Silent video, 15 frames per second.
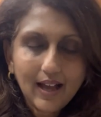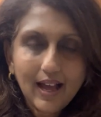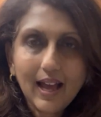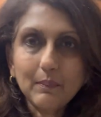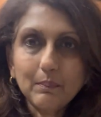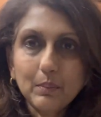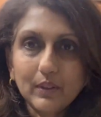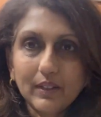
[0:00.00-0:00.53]

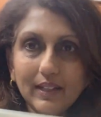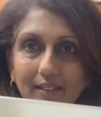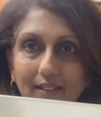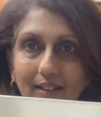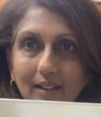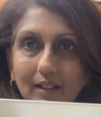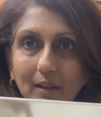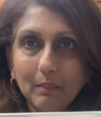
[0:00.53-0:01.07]
I put in
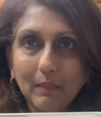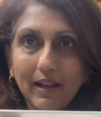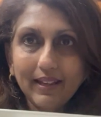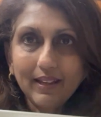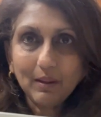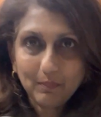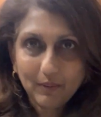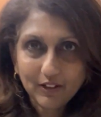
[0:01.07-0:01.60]

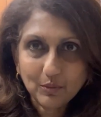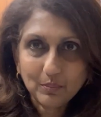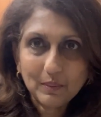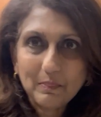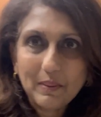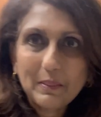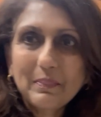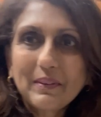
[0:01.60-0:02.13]
my
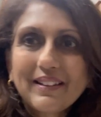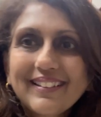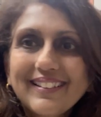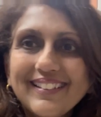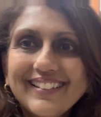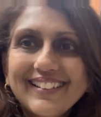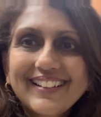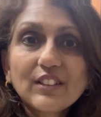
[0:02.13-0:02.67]
parchment paper.
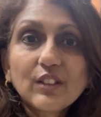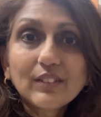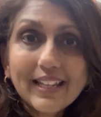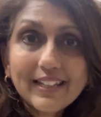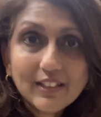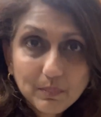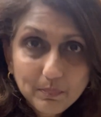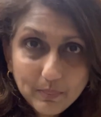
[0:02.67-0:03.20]
So
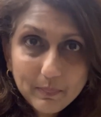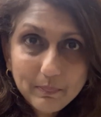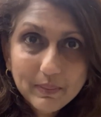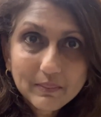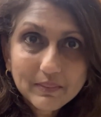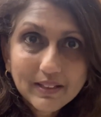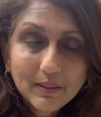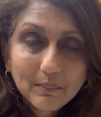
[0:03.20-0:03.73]
that is
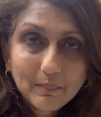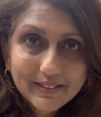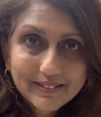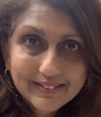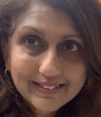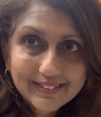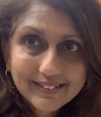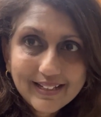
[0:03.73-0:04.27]
prepping my
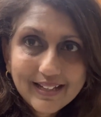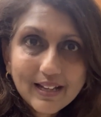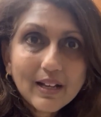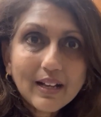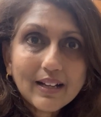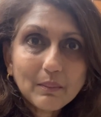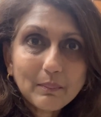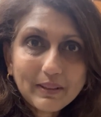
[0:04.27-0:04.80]
tin,
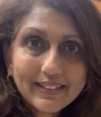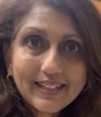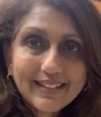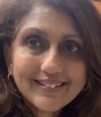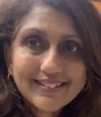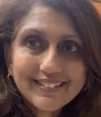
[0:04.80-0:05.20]
my cake